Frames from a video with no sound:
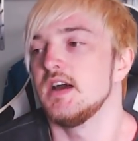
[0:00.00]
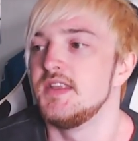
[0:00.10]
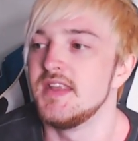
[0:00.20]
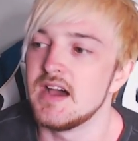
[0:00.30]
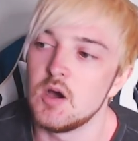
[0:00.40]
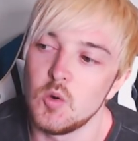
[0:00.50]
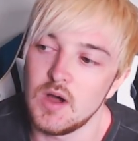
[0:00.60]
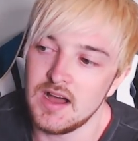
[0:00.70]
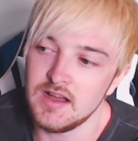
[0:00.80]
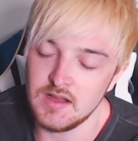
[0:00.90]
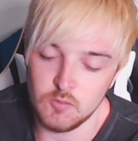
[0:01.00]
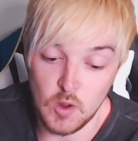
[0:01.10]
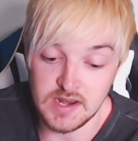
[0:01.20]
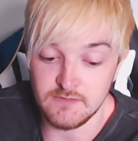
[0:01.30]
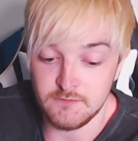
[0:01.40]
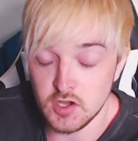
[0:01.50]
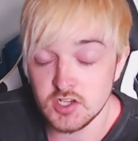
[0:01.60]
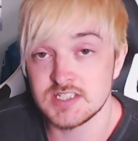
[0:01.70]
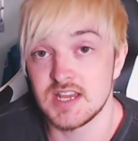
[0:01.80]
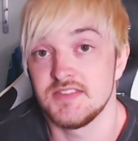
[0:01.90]
Now, when he
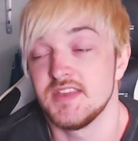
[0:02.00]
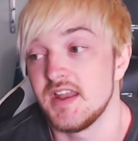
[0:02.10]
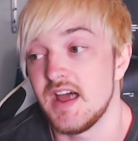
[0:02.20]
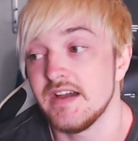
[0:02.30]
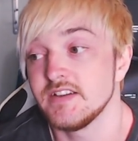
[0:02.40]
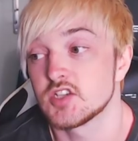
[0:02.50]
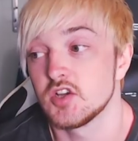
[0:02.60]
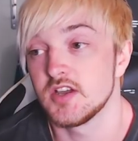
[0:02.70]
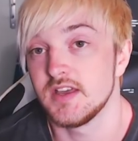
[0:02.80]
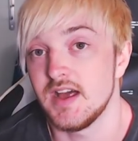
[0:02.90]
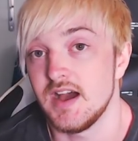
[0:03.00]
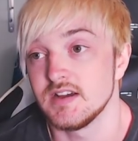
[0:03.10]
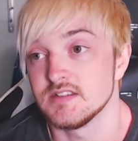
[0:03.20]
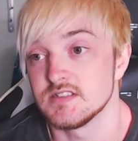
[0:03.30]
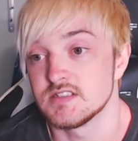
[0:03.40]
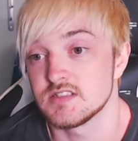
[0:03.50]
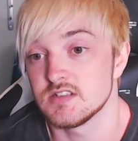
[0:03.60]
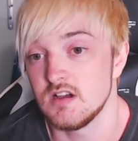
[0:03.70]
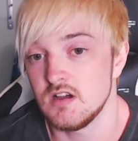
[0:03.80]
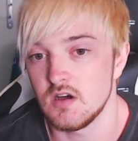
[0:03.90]
first said that, I took it as,
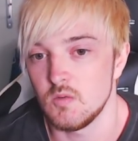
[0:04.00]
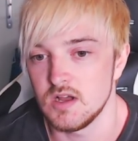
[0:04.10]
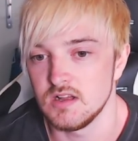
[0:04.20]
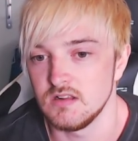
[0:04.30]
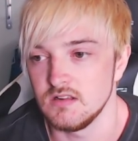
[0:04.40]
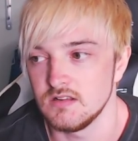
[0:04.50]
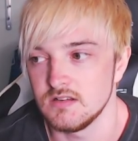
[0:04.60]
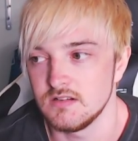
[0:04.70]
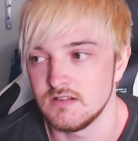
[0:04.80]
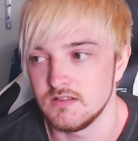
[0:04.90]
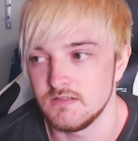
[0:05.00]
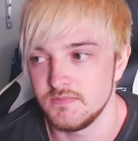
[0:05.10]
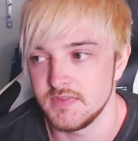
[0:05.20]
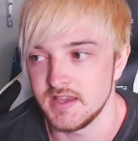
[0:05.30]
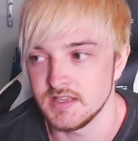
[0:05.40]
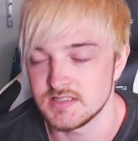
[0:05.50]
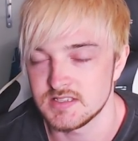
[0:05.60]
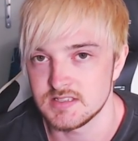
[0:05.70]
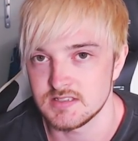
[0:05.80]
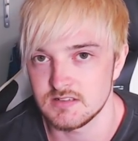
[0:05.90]
oh, well, it
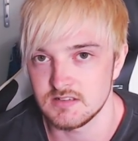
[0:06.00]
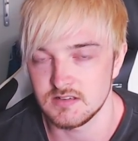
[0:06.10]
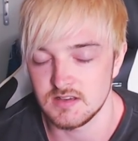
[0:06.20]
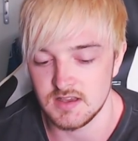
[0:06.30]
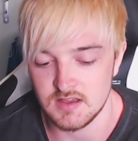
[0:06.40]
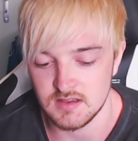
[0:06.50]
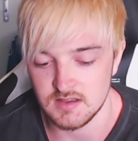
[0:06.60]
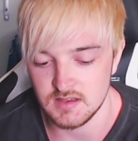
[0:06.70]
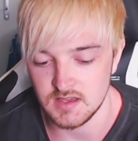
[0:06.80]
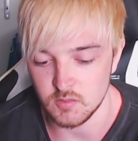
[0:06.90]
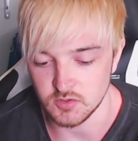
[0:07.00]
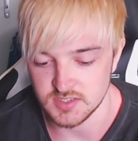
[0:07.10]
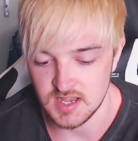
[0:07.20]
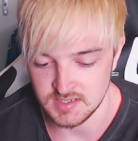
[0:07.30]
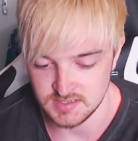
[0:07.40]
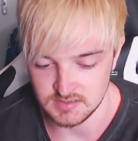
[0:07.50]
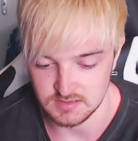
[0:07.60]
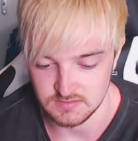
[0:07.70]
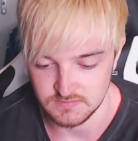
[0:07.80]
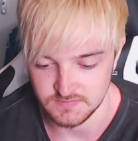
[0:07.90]
was Custer,
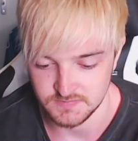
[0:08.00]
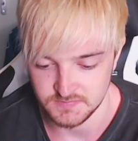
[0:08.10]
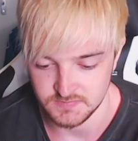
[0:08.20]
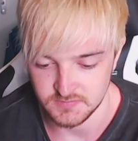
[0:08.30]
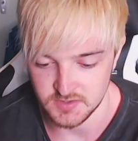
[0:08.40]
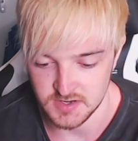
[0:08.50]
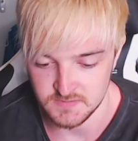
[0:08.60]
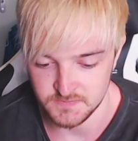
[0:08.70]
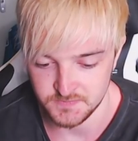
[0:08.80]
right?